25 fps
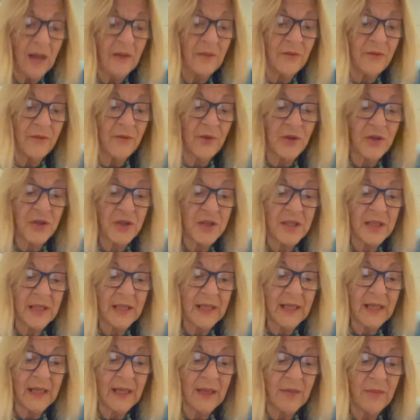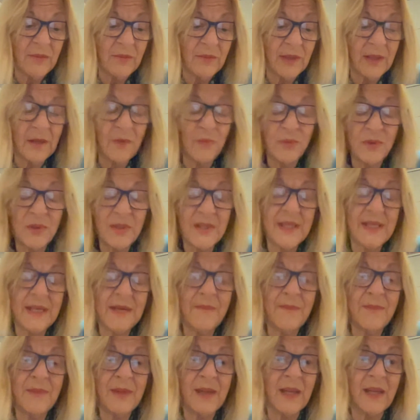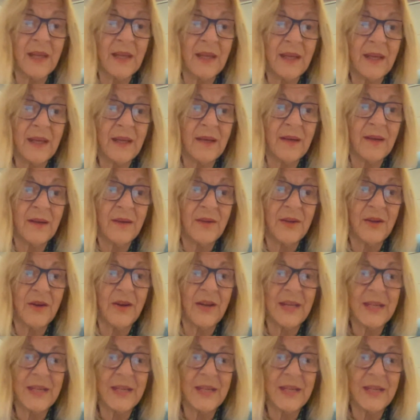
unfortunately, it would seem that there